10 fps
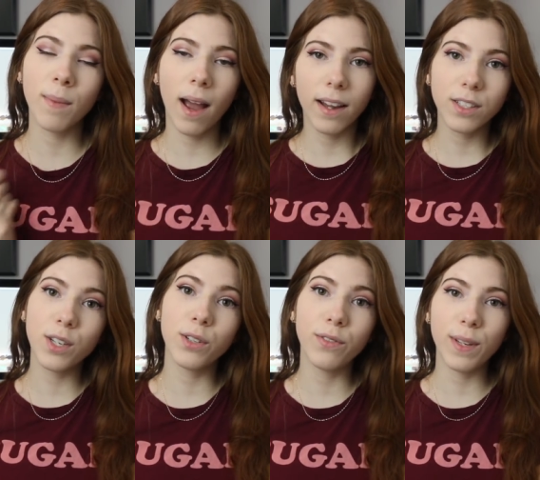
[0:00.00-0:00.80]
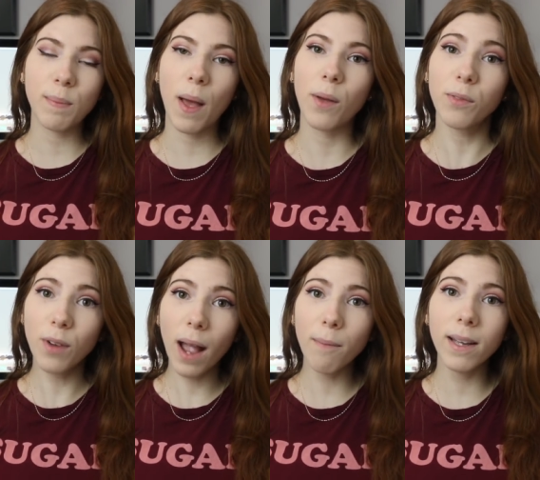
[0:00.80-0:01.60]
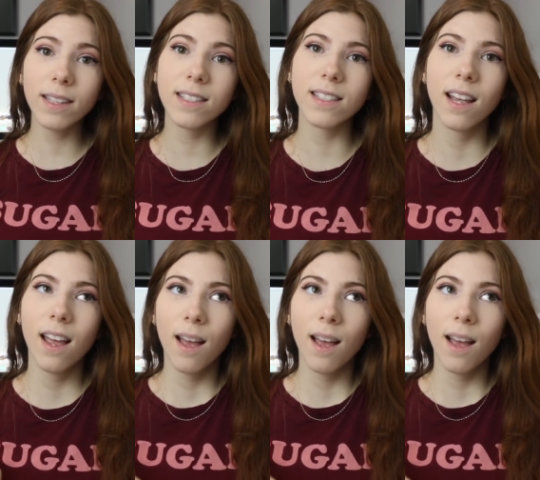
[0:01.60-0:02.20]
my two female rabbits.